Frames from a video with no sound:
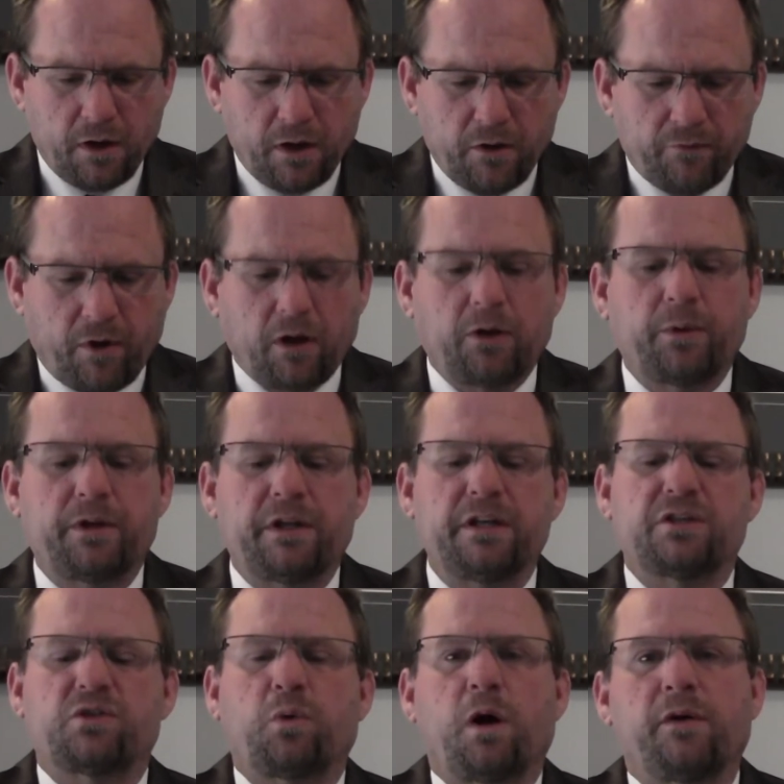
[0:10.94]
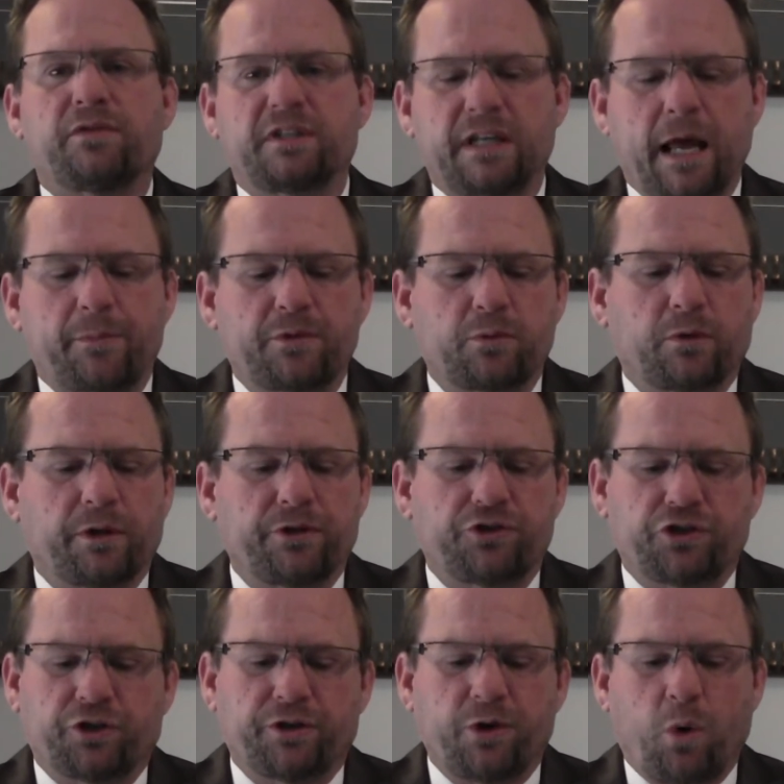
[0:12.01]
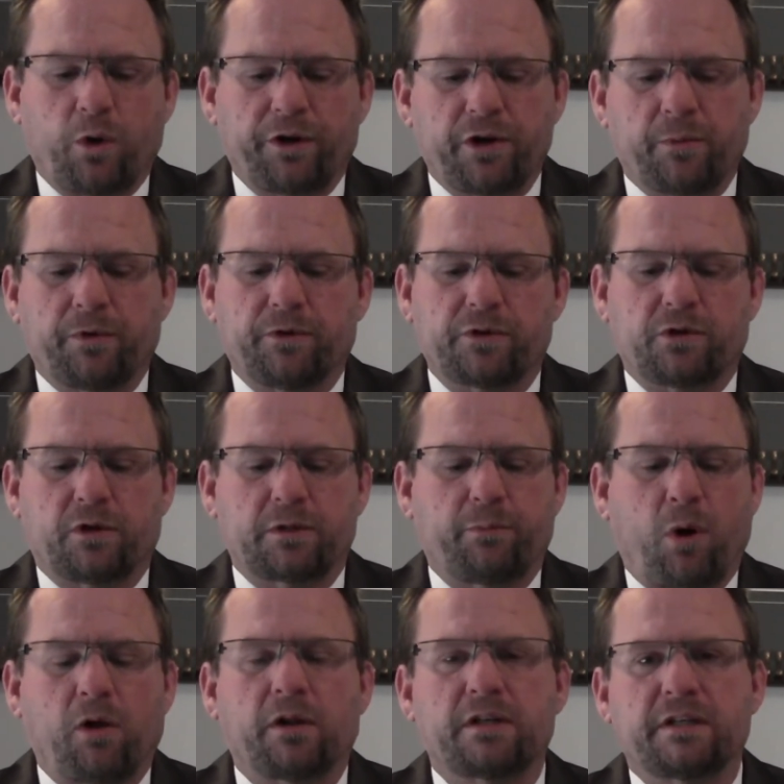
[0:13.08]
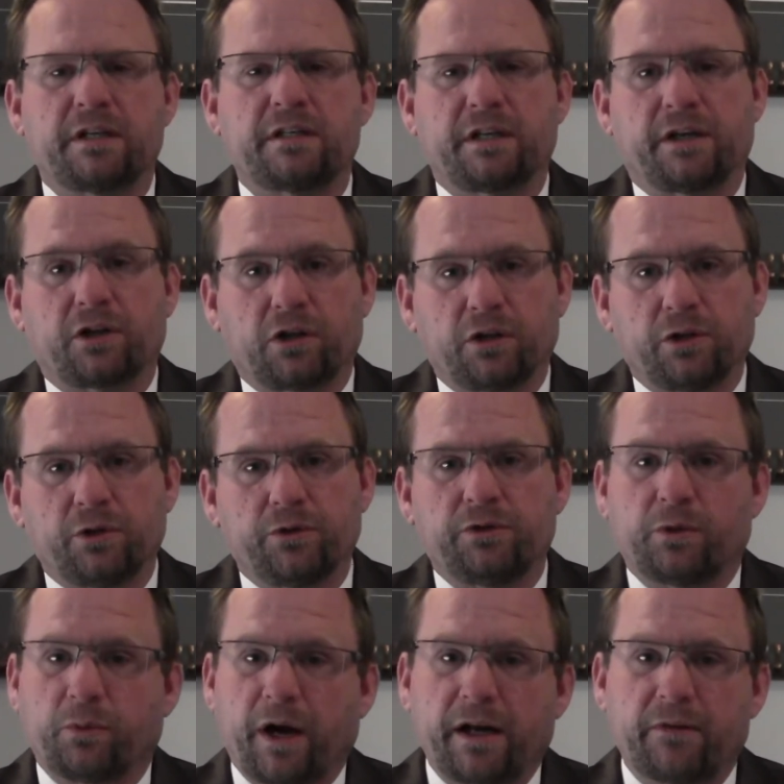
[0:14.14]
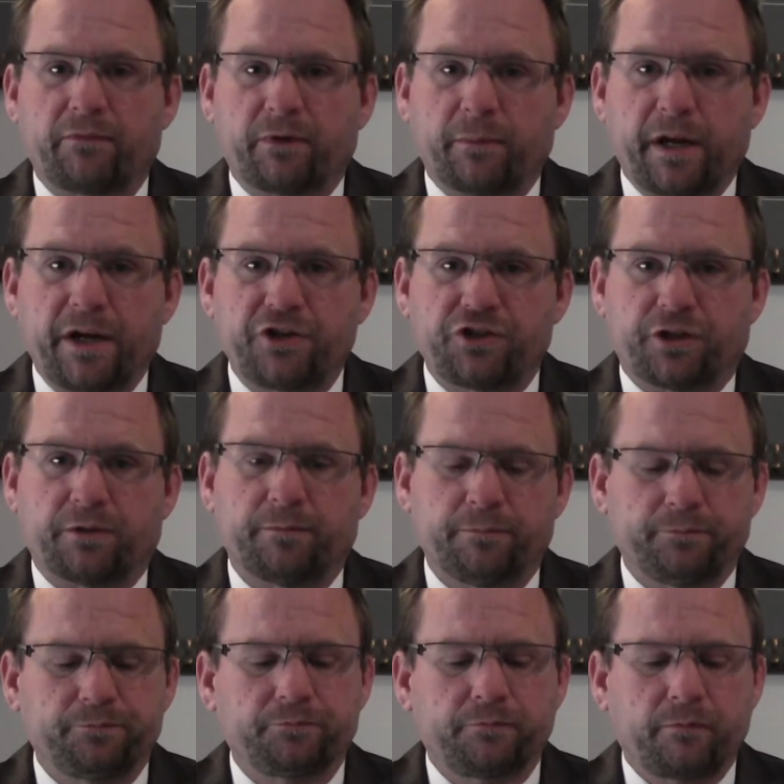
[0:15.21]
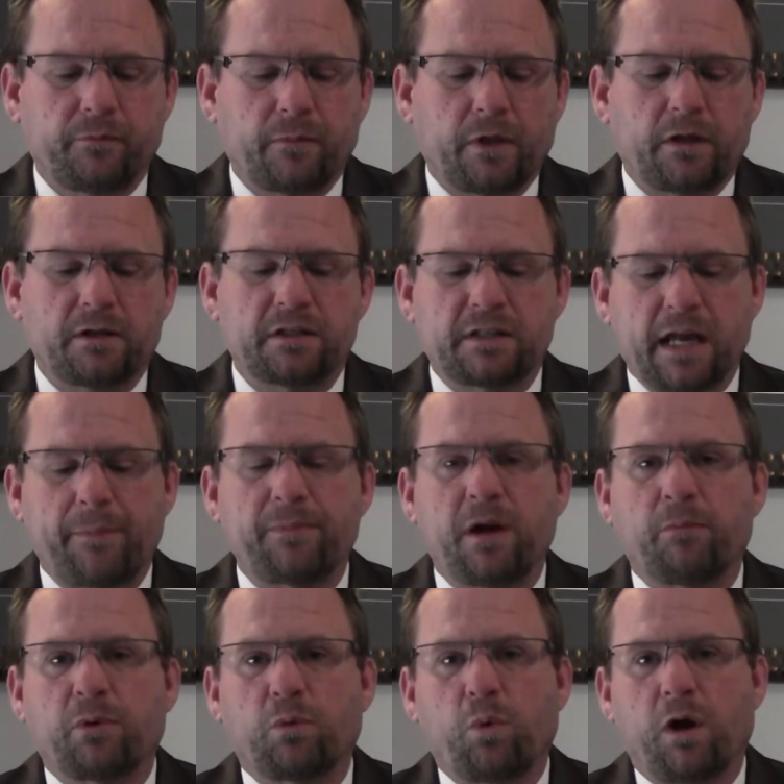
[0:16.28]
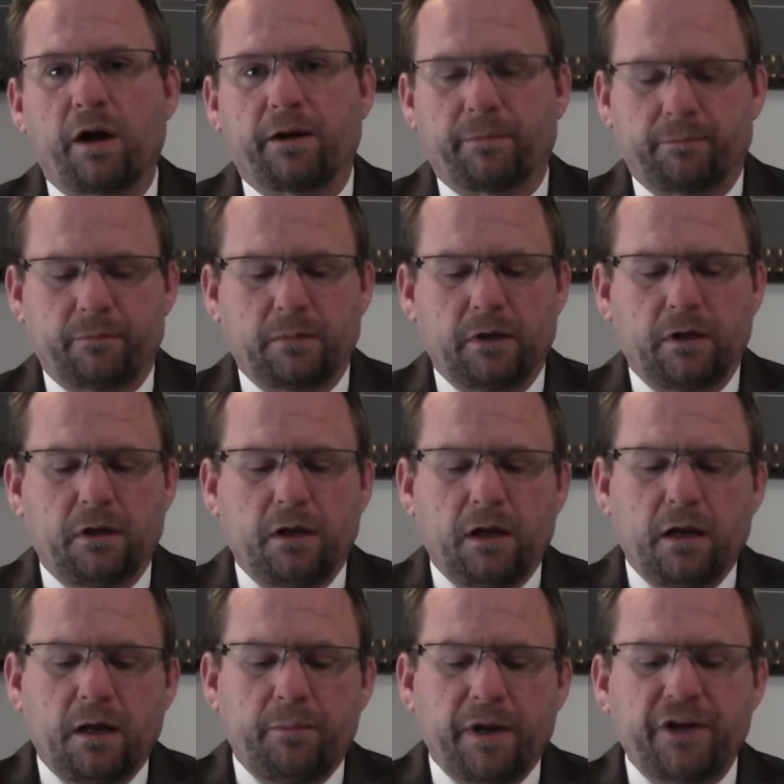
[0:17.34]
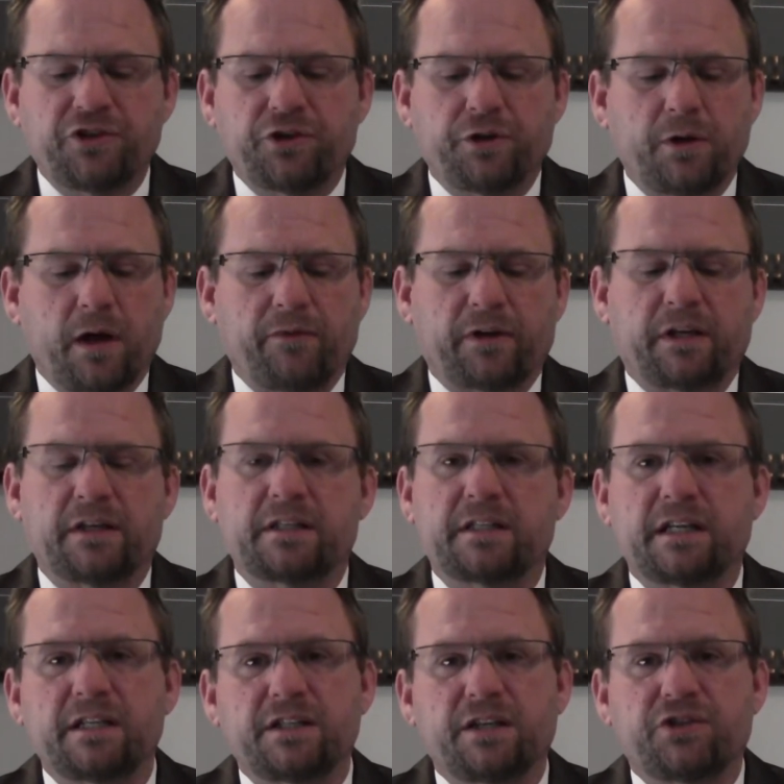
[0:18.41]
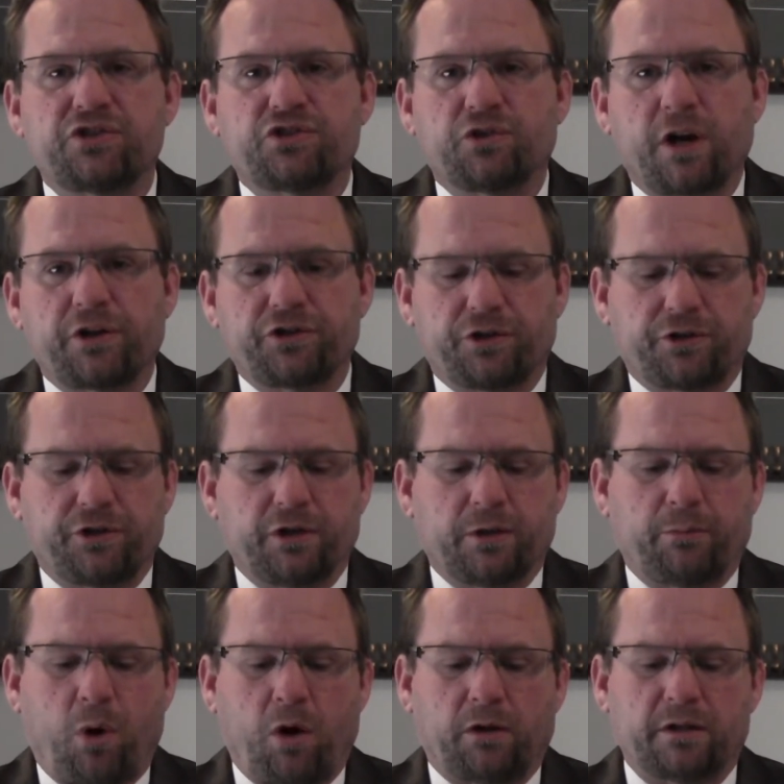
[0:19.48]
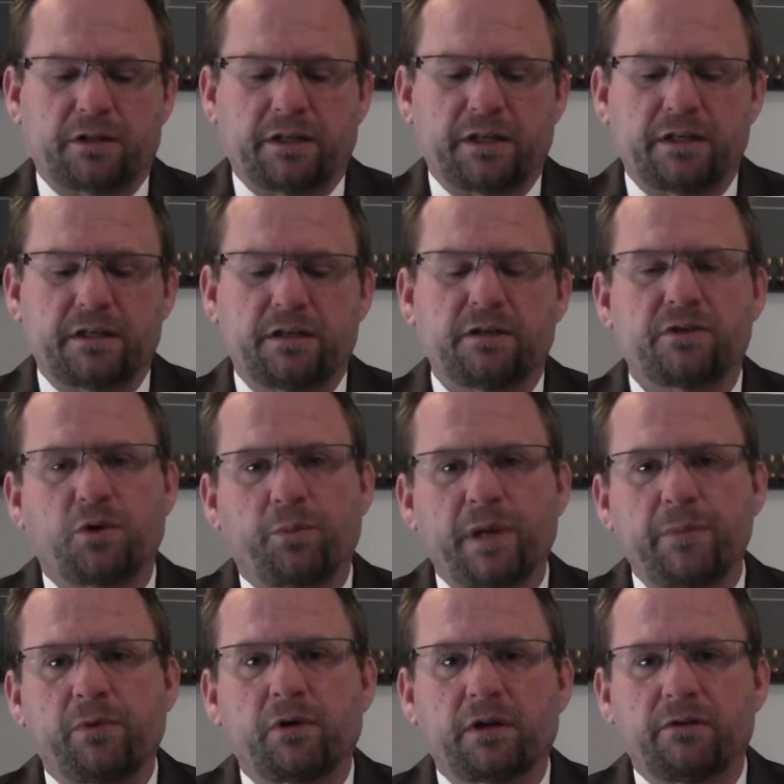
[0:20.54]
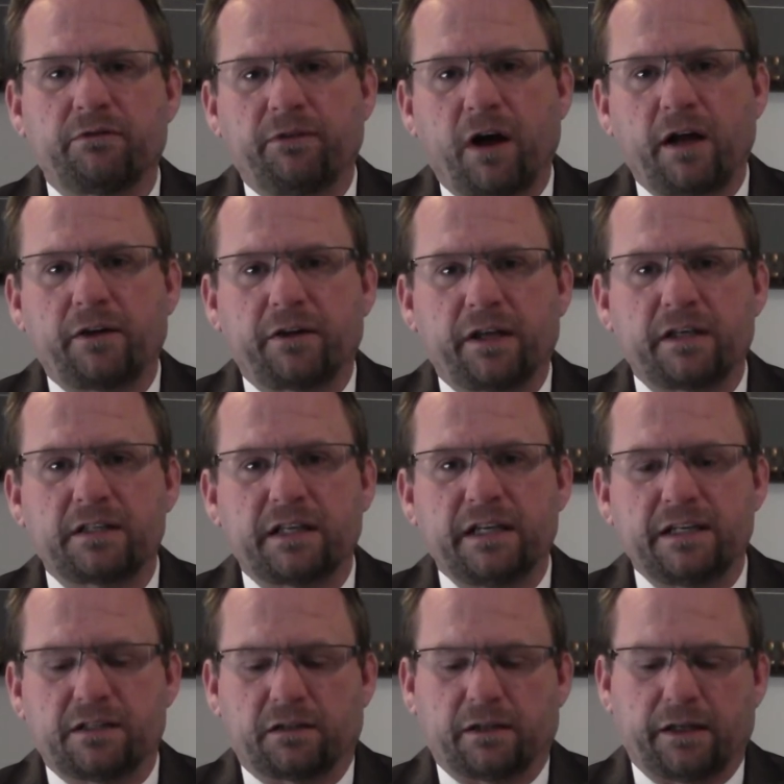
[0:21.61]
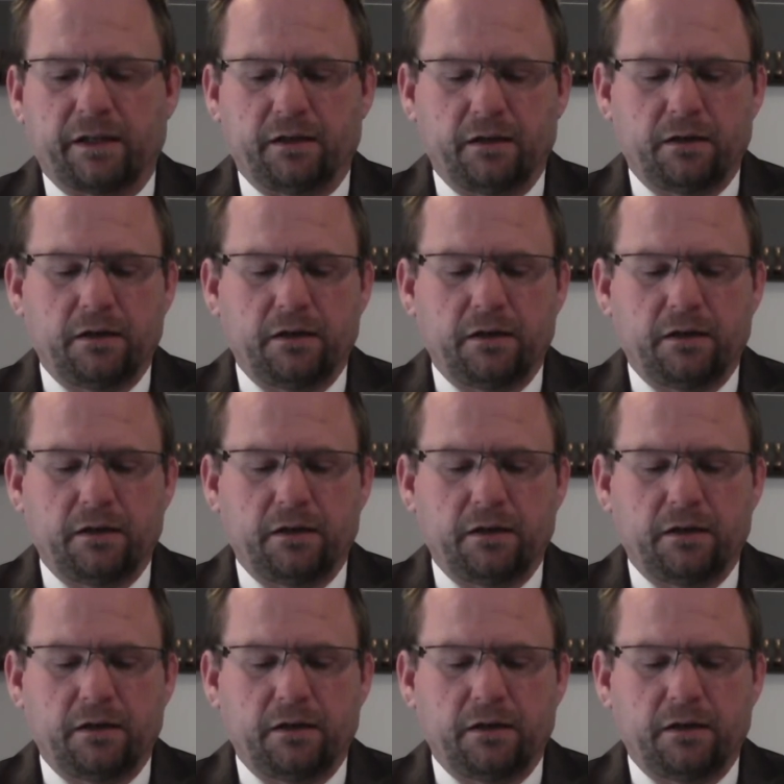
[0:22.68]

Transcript: Following these 12 steps will ensure your human resource policies include the right information. Step number 1. Make sure you have a consistent structure to your policies so people can find things easily.